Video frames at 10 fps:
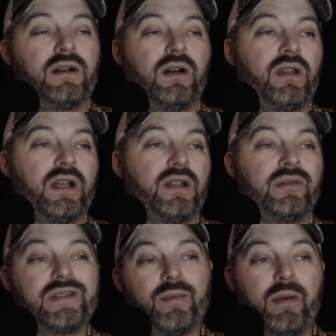All I gotta do
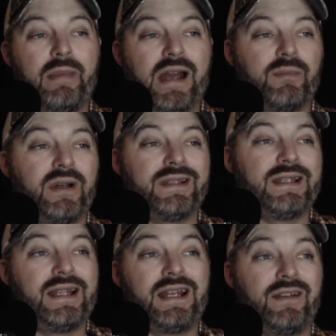is hit my back button
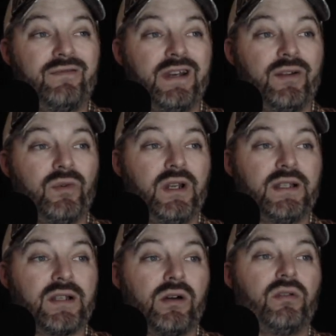and I'd find what
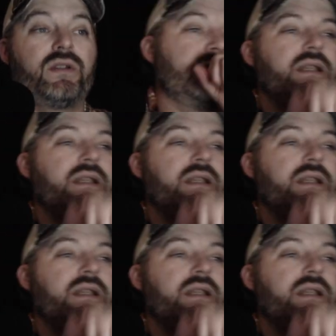it's called.